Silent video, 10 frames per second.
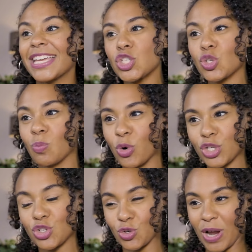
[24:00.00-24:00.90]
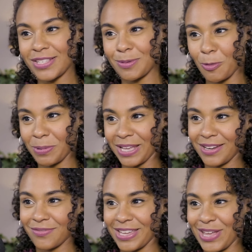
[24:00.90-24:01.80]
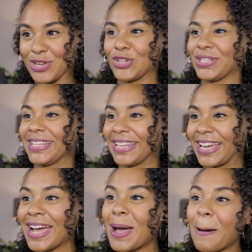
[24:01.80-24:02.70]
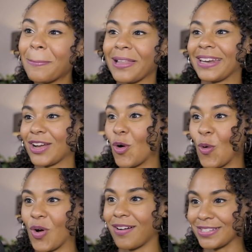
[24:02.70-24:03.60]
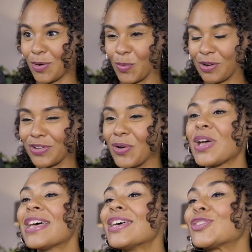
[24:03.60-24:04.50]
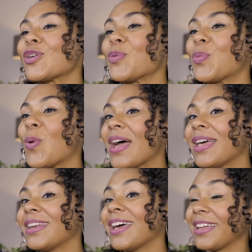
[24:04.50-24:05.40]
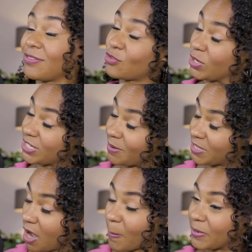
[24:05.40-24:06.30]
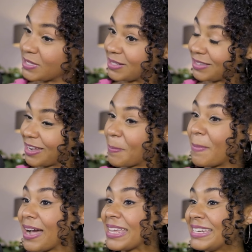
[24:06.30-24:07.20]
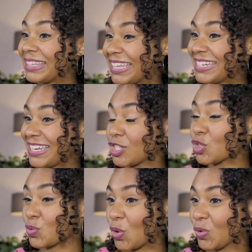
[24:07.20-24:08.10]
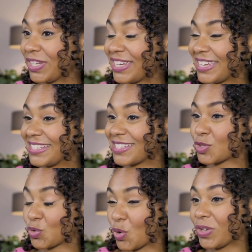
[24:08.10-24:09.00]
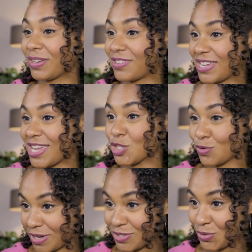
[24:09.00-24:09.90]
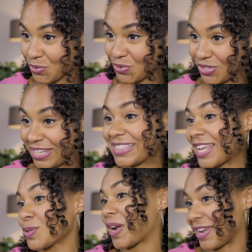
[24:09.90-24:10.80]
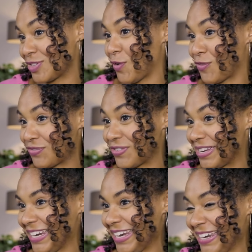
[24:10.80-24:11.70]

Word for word: gets more stressed about planning a vacation than like planning a whole content workflow. So when and of course I'm the opposite. Like my late night scrolling is scrolling vacation rentals. Like that's oh, what I do for fun.